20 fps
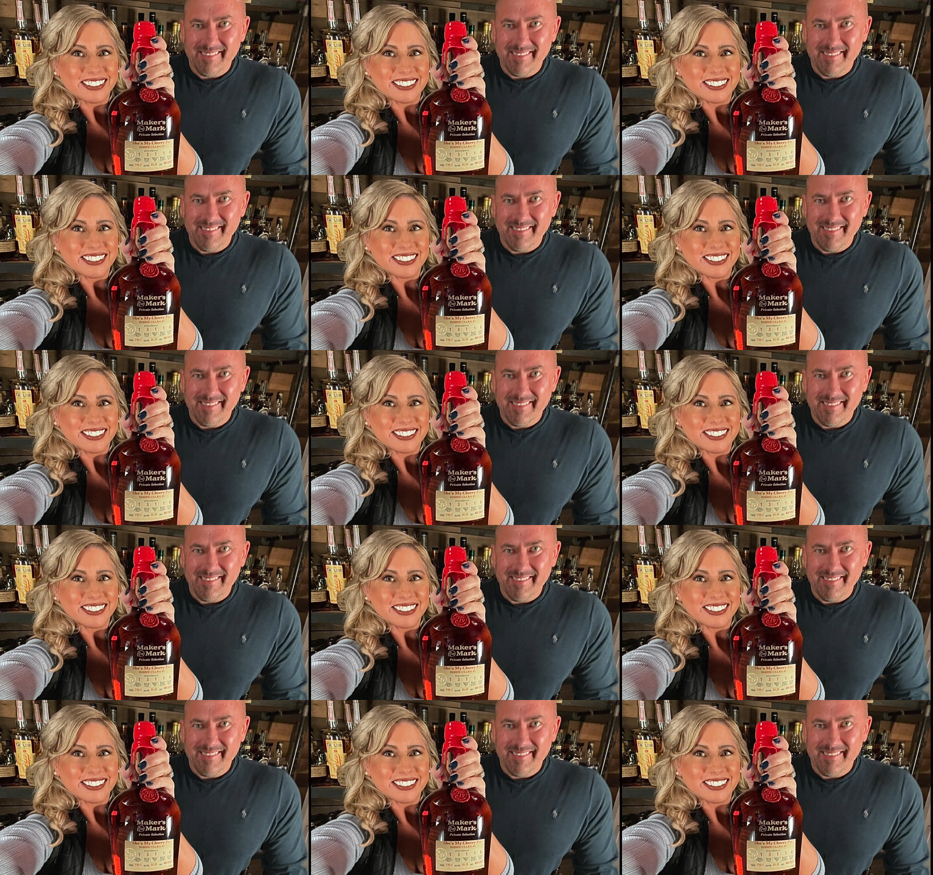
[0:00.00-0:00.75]

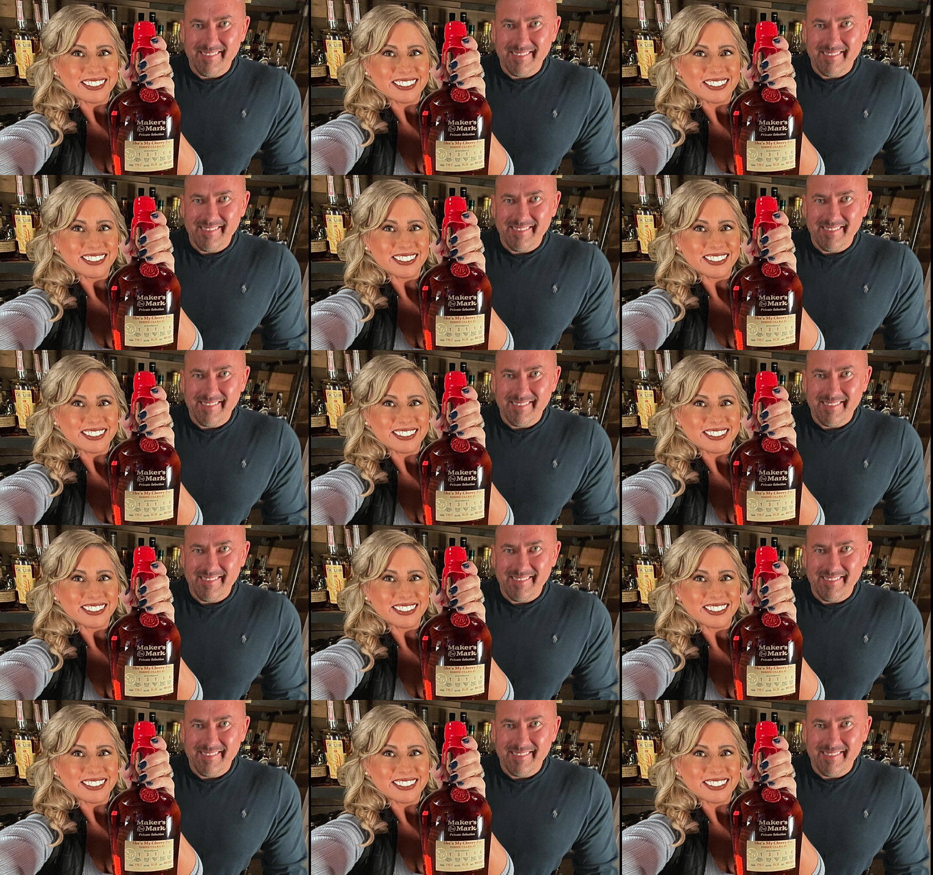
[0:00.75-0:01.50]

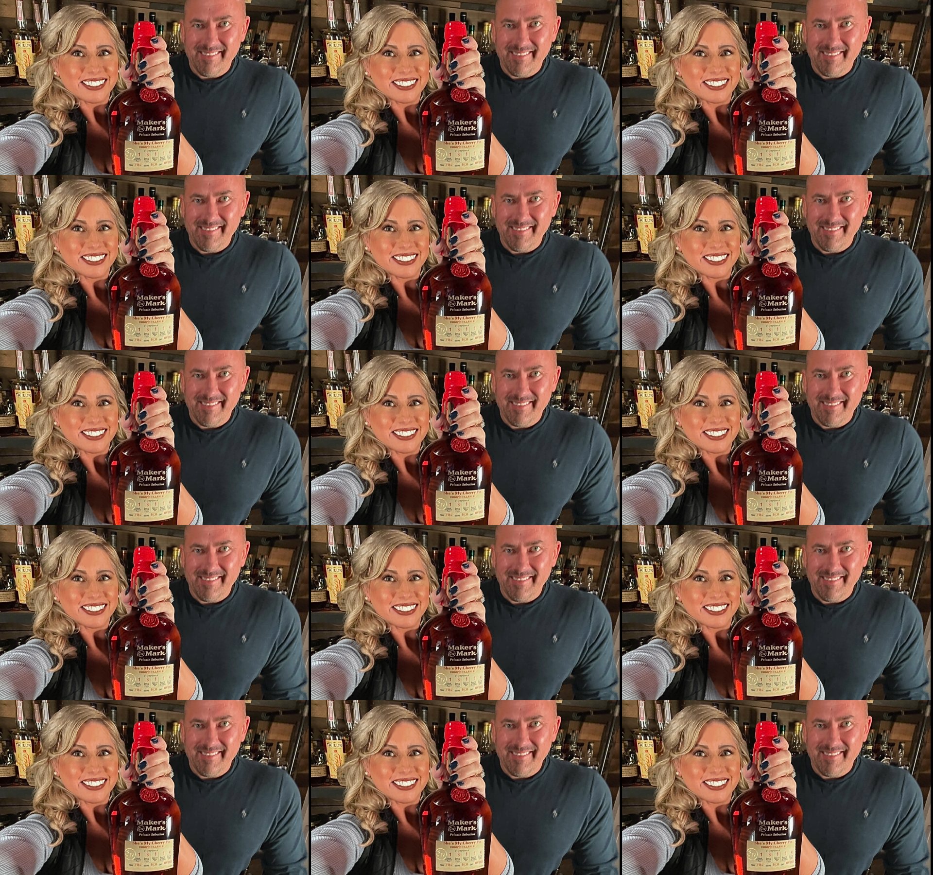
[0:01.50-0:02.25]

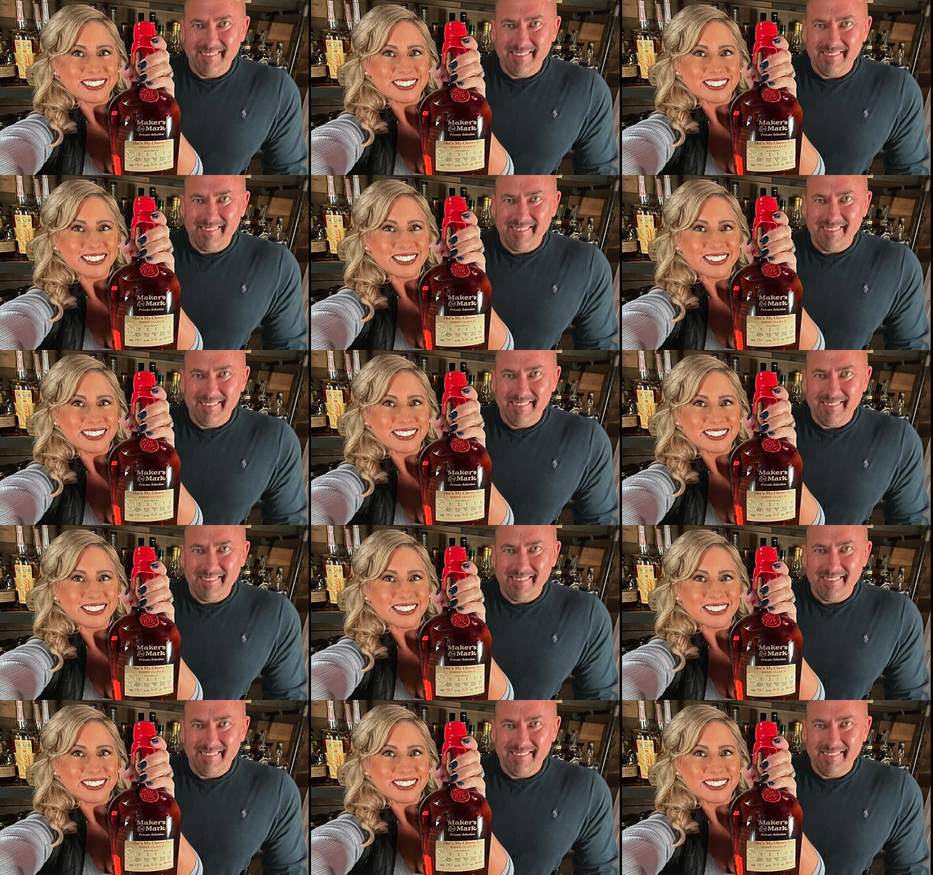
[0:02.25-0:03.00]

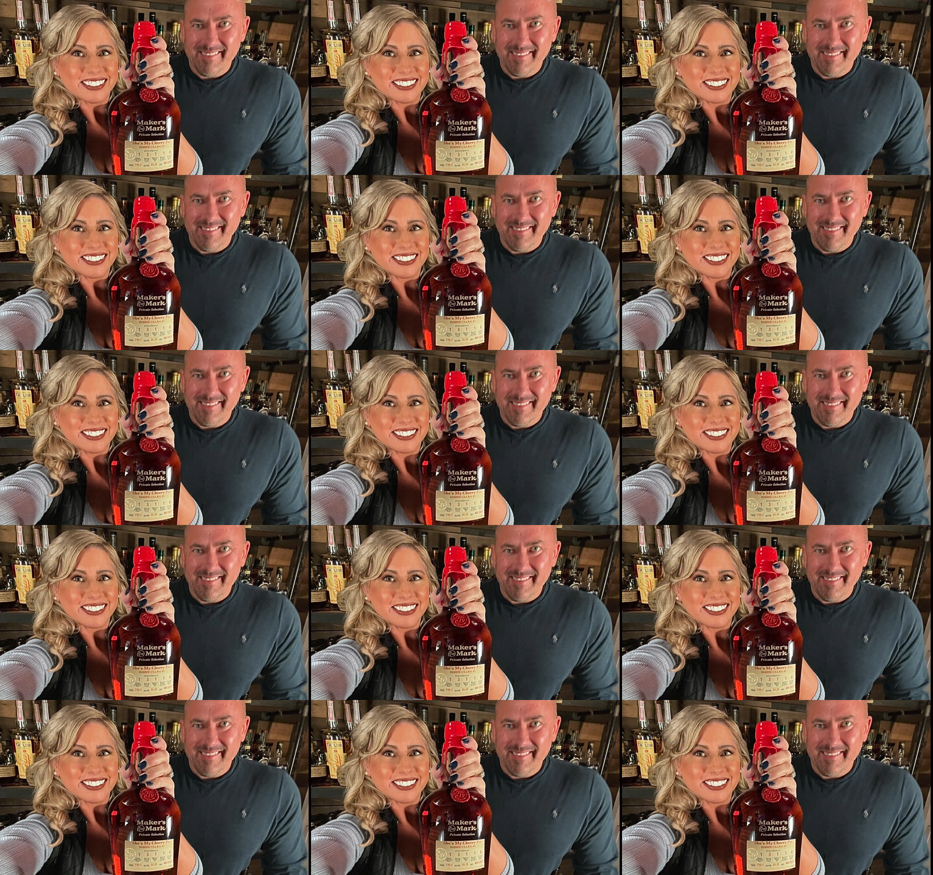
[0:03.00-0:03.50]
Nobody speaks.